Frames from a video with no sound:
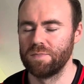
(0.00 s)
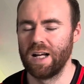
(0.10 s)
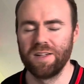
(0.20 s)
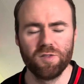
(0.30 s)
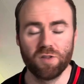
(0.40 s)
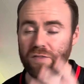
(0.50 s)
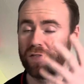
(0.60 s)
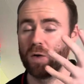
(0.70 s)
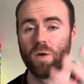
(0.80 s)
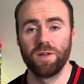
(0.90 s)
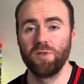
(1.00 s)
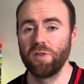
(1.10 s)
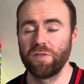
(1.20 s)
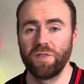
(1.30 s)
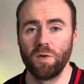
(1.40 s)
and you just feel
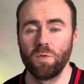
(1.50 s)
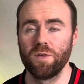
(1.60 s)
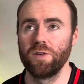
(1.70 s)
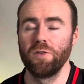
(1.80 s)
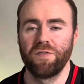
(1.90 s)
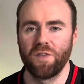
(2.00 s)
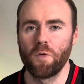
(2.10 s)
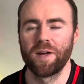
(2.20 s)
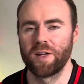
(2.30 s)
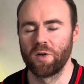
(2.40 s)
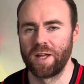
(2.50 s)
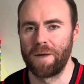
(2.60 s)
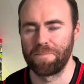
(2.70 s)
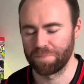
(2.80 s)
euphoric on it.